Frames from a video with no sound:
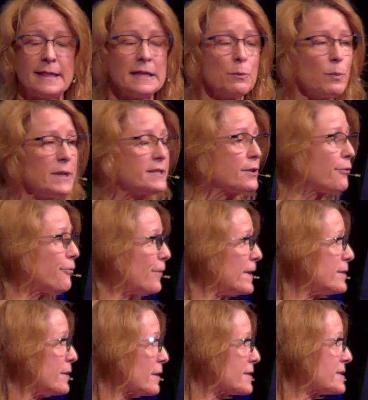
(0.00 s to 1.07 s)
and then we
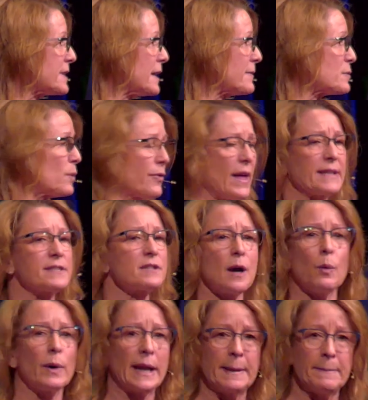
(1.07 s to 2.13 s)
defend ourselves. Well, that's
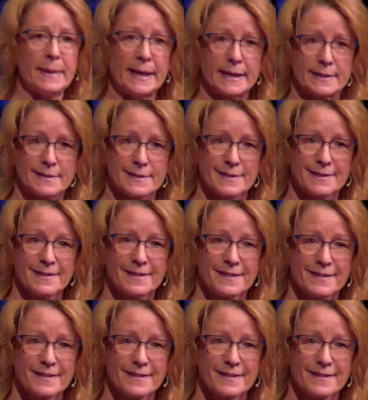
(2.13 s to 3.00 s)
not what I meant.